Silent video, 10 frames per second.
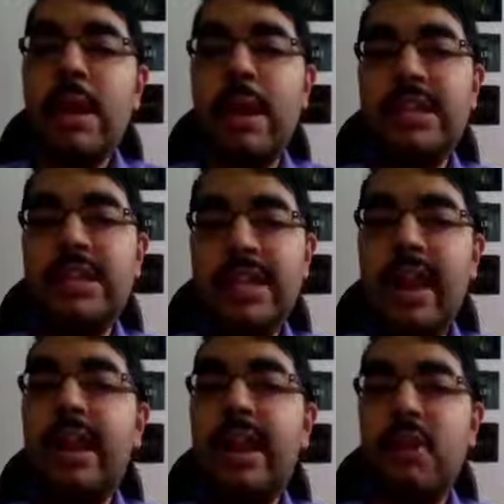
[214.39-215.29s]

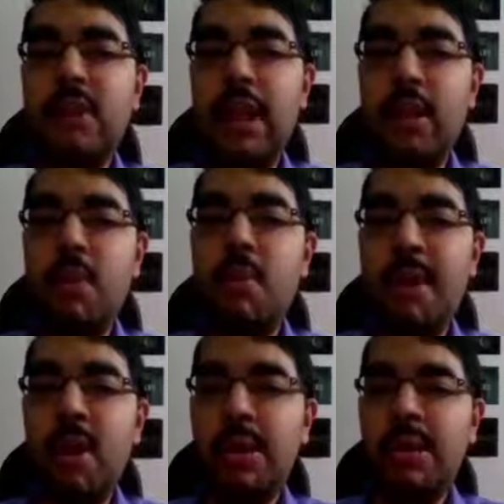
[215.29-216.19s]
sedatives like
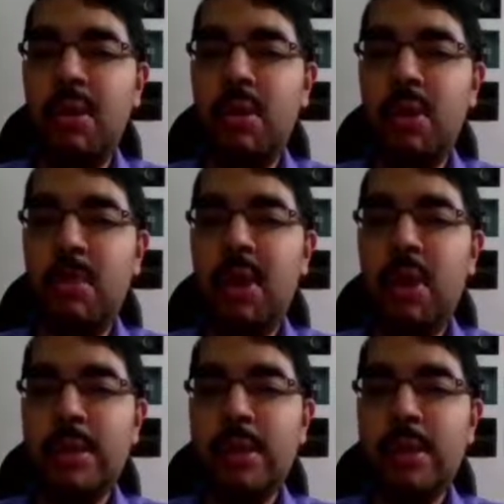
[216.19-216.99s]
opioids and all, because